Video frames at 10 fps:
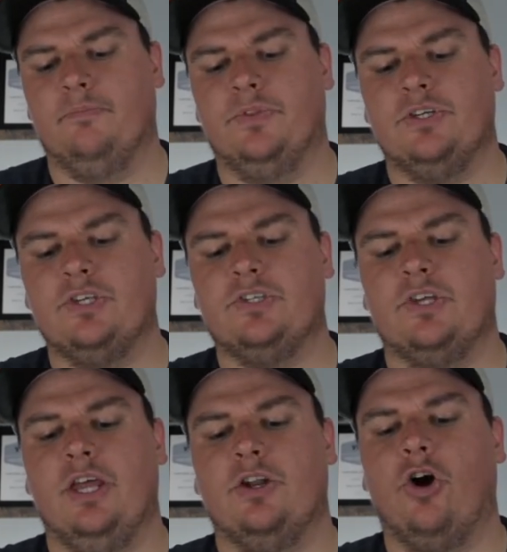This
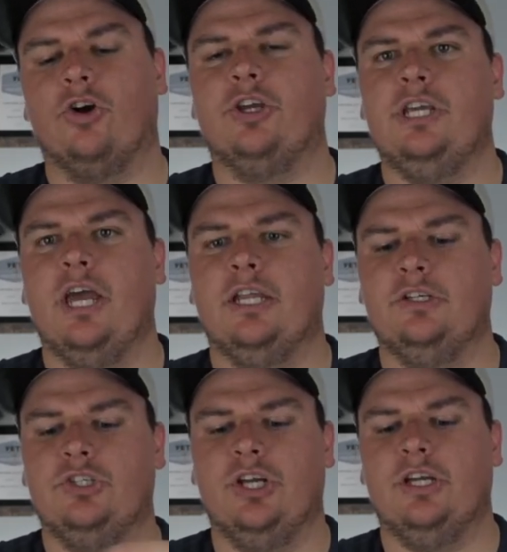is an arky
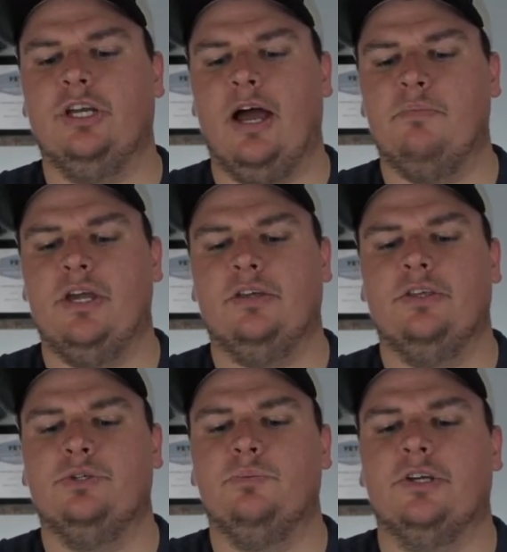head jig. I make
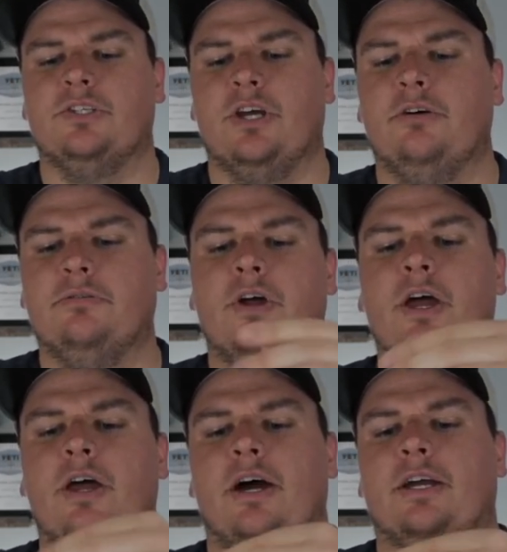these myself.
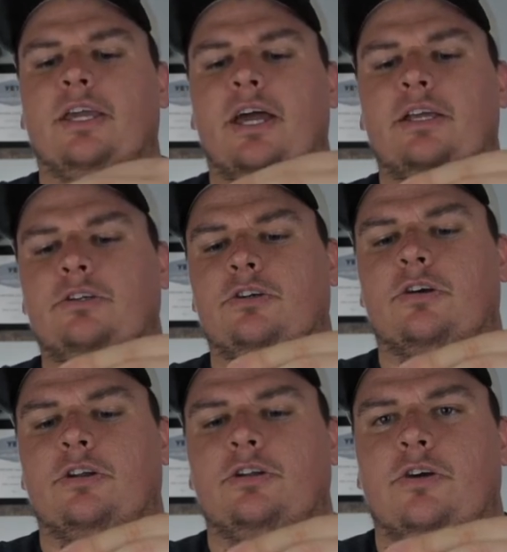Again, you're
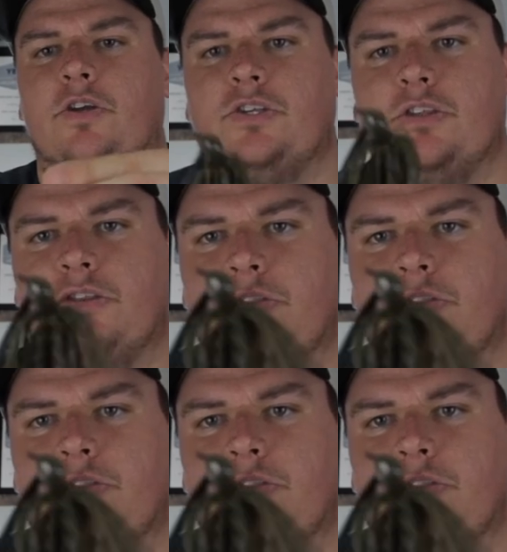gonna notice